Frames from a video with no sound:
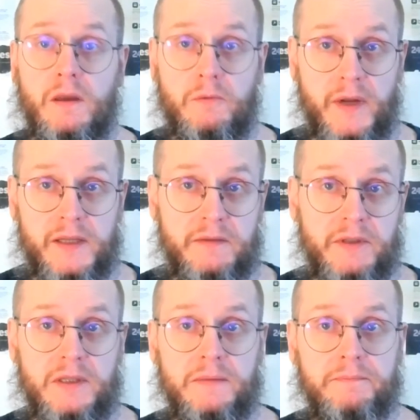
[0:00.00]

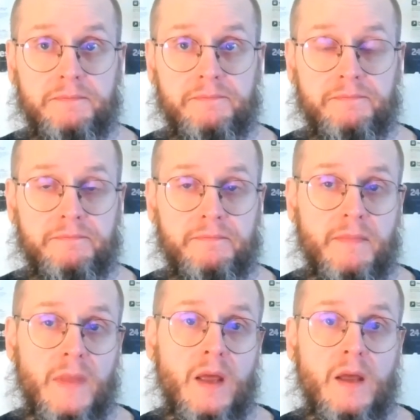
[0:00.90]
creativity.
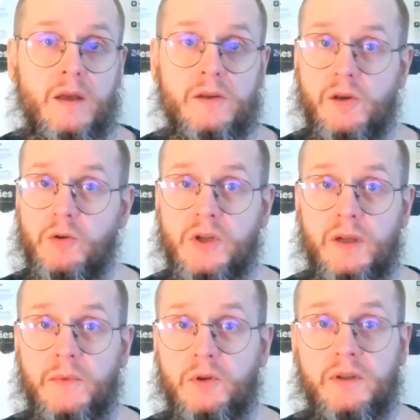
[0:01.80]
Social
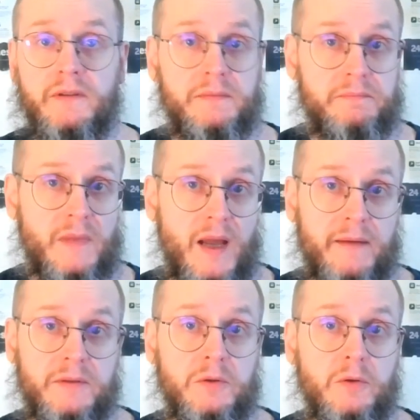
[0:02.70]
motives
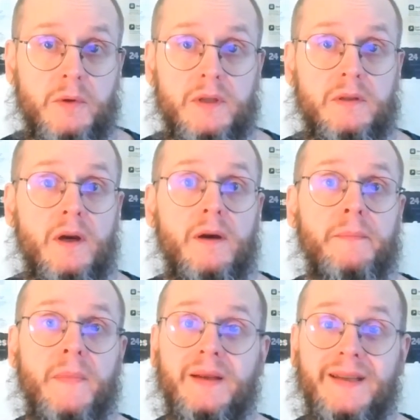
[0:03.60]
have to do with
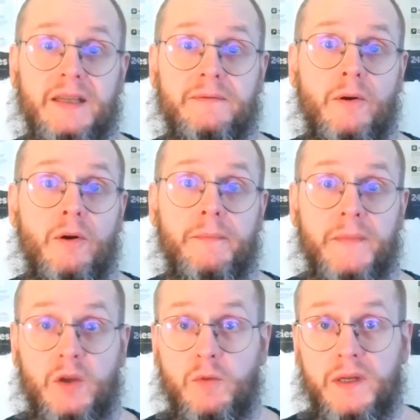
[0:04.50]
the need for
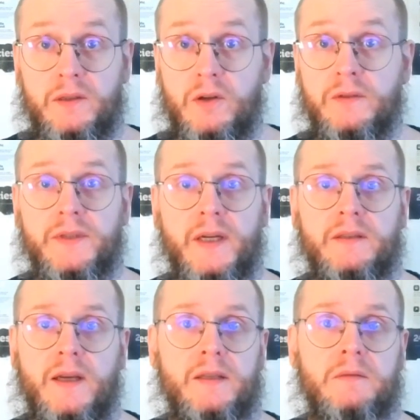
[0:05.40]
human contact
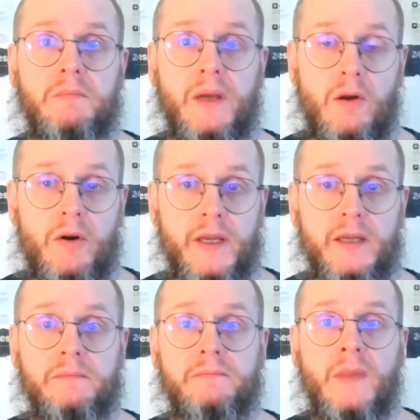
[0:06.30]
and
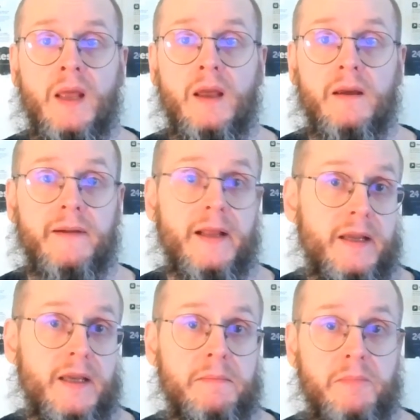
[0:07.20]
belonging,
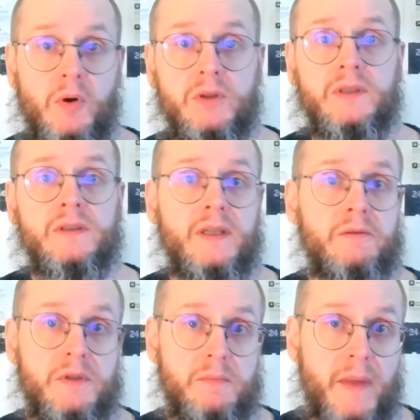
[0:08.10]
feeling important and
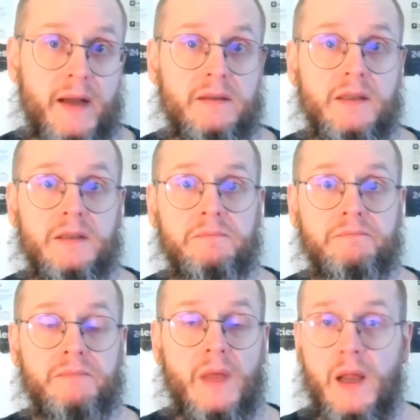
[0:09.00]
respected,
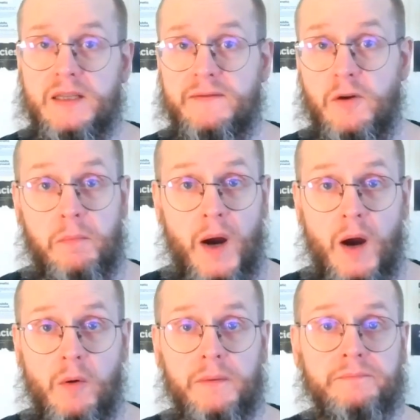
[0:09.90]
lust for
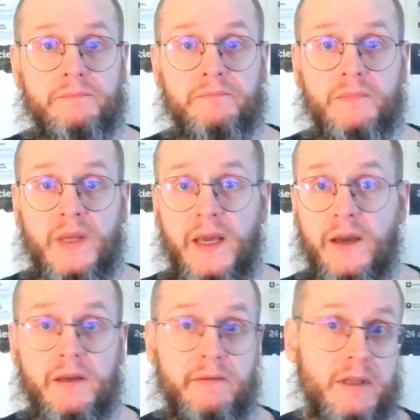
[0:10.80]
power,
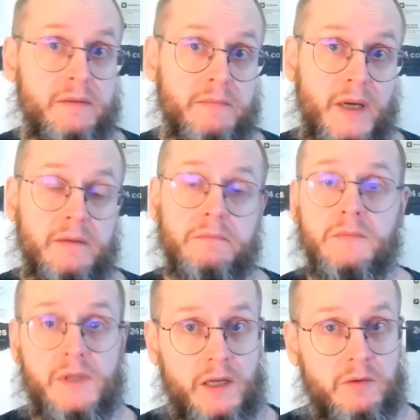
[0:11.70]
caregiving, and
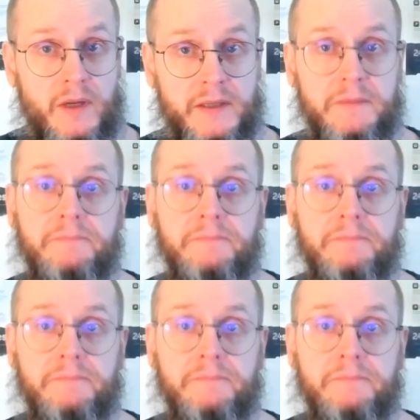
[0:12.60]
sexuality.